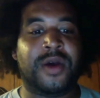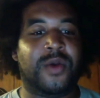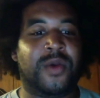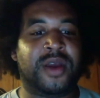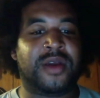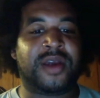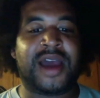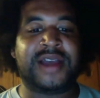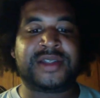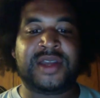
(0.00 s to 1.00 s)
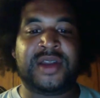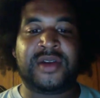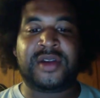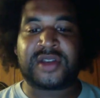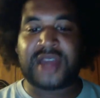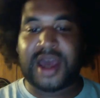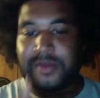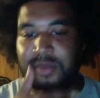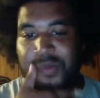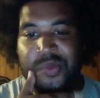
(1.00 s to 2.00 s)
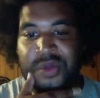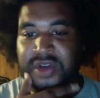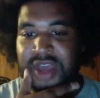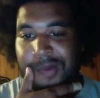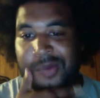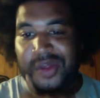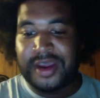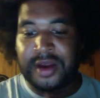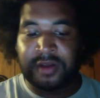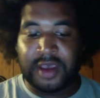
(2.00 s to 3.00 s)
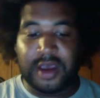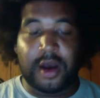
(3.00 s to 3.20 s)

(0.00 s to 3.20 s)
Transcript: Where your guys, your top players